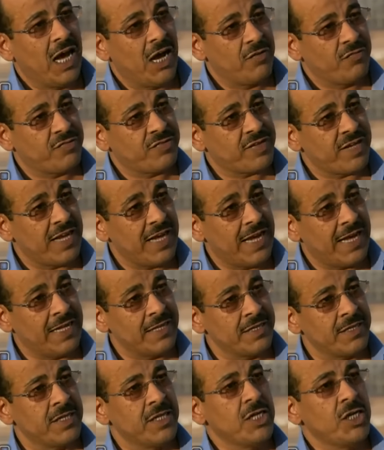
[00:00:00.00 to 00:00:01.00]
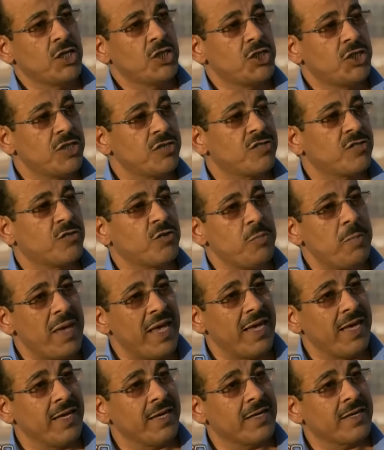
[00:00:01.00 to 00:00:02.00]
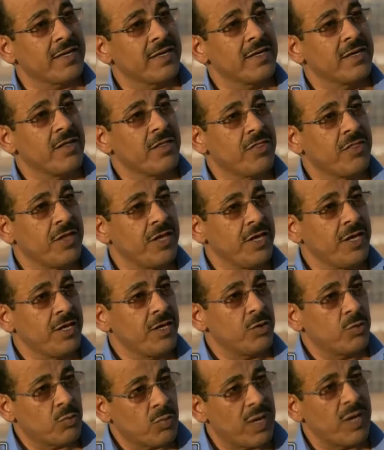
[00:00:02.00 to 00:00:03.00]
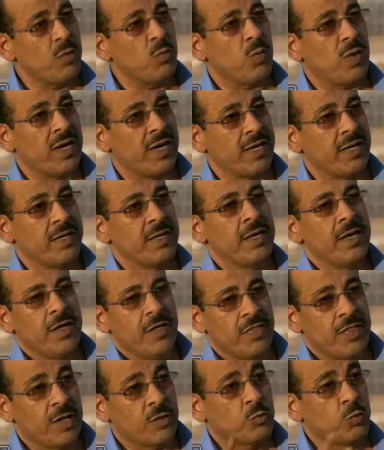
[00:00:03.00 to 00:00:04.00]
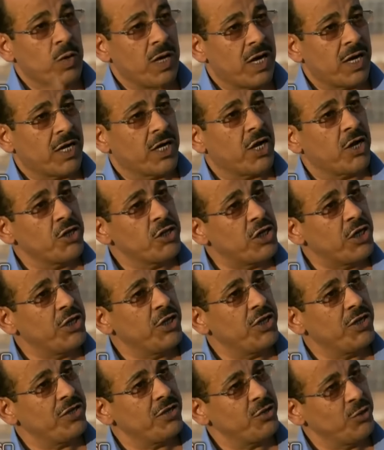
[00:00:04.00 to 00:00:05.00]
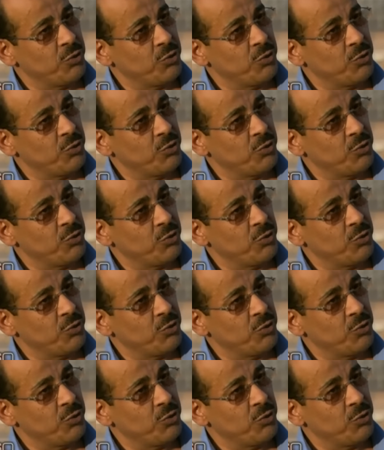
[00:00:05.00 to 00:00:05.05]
of sand just to make the runway that we are currently